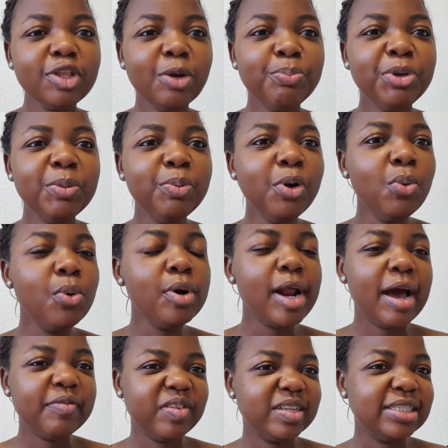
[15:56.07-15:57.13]
people would
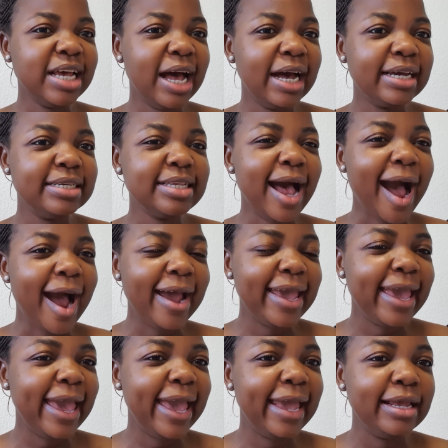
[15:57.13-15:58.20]
advertise
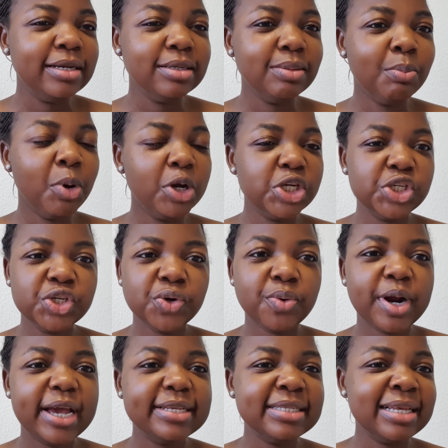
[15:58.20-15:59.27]
high-end
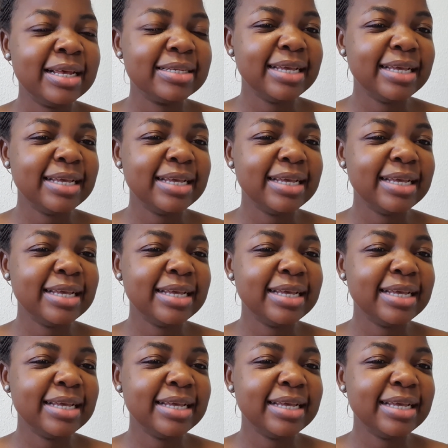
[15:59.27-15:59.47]
moisturizers,